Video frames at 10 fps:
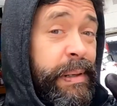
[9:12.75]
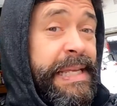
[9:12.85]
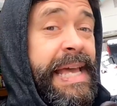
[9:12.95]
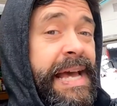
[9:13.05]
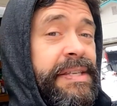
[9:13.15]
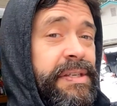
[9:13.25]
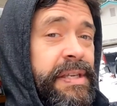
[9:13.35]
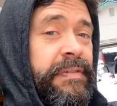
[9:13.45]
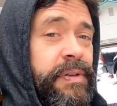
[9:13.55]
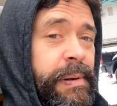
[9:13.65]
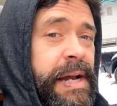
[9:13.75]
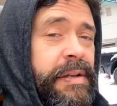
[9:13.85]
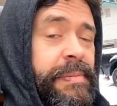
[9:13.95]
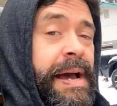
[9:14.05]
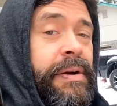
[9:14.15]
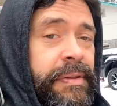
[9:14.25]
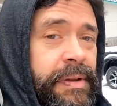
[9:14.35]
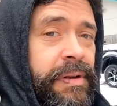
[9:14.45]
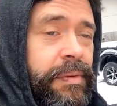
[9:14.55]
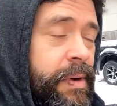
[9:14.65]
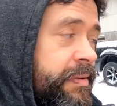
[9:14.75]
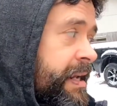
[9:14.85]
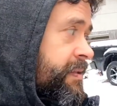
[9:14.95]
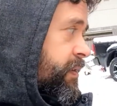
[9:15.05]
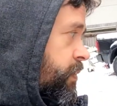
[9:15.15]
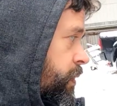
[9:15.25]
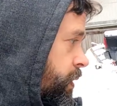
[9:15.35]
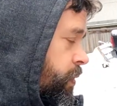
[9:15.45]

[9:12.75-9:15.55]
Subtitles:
But yes, if you buy a new battery, they're going to want that as a core,